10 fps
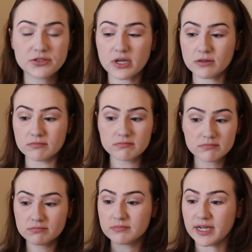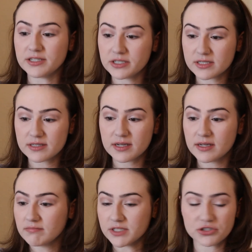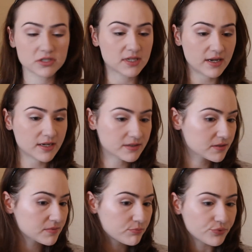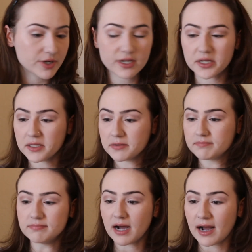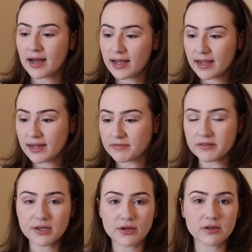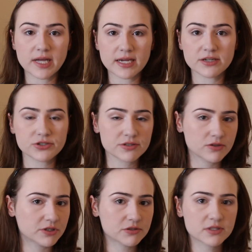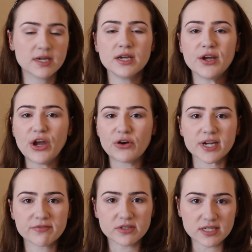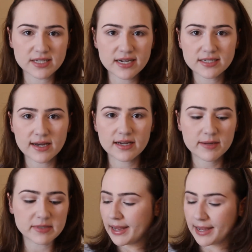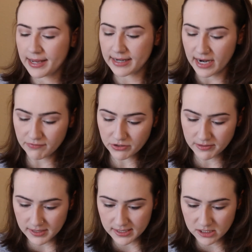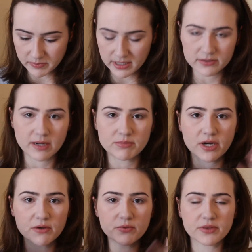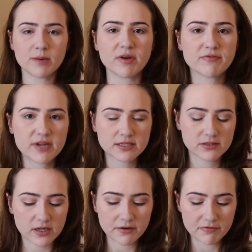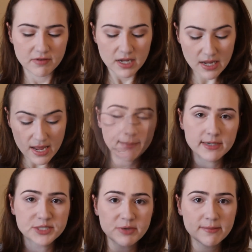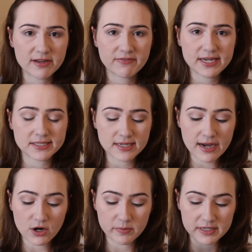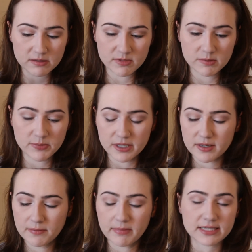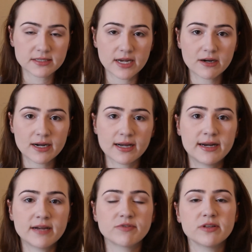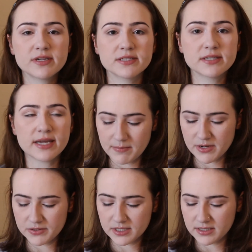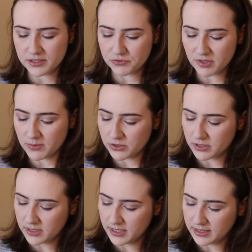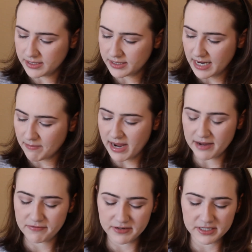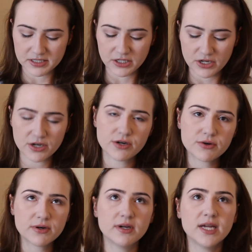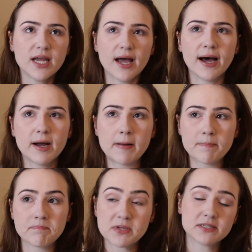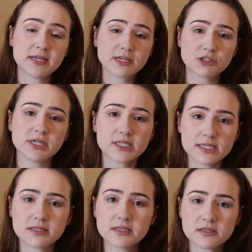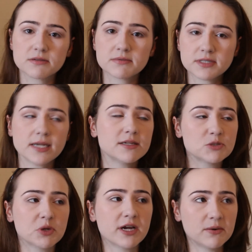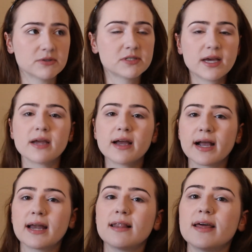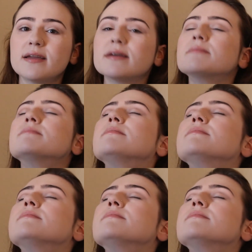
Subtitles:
So, as you can see, it's just a nice, pretty eye. I feel like it just looks great for the daytime. And after this, because I'm done with all my face stuff, I'm going to spray my face now because I'm going to put mascara on after this. I'm using this Rimmel Stay Matte Fix and Go. This is actually a decent setting spray, I will say. I kind of like it.